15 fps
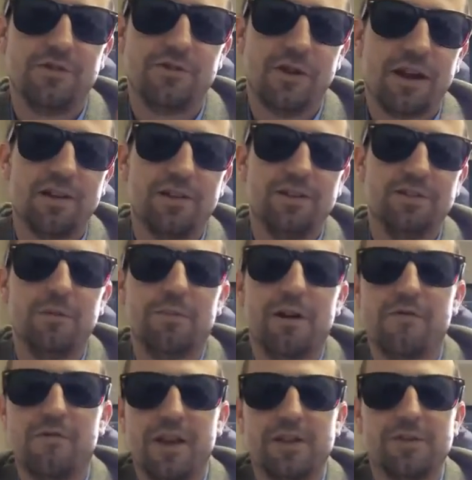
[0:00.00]
directly to
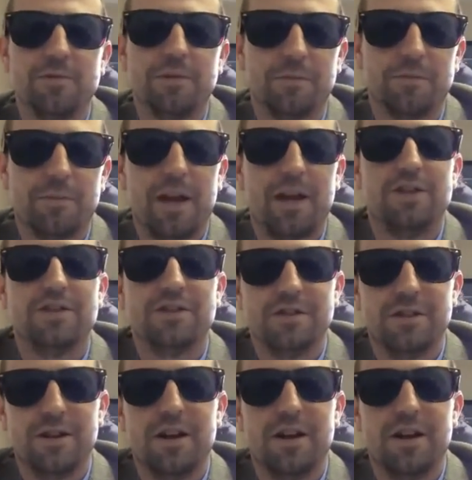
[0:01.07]
my Facebook page.